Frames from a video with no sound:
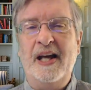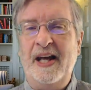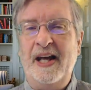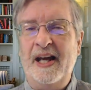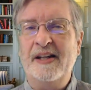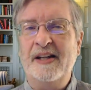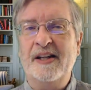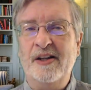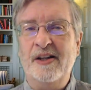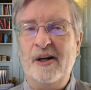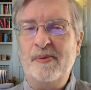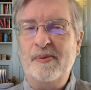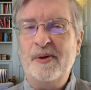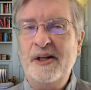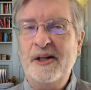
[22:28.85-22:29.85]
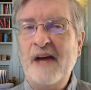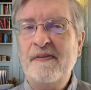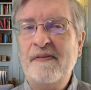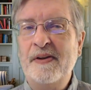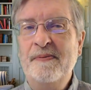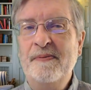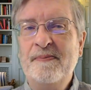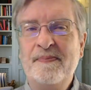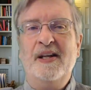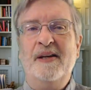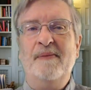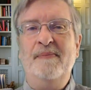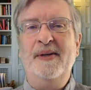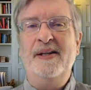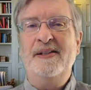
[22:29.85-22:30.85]
And number 11
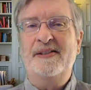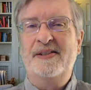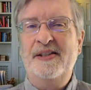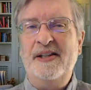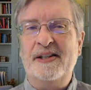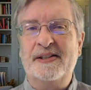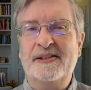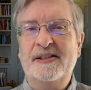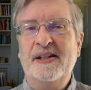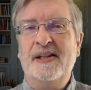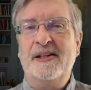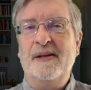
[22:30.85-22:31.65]
means this